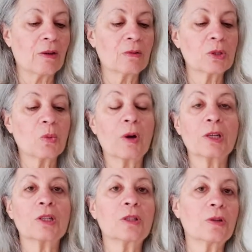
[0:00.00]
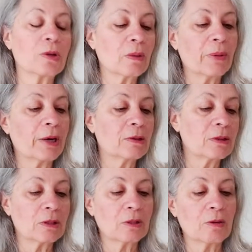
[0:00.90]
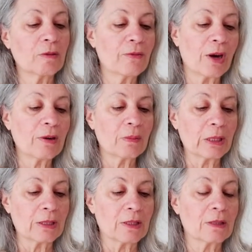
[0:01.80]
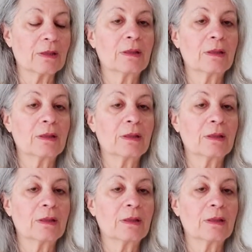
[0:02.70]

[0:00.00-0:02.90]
always wanting to learn about your environment,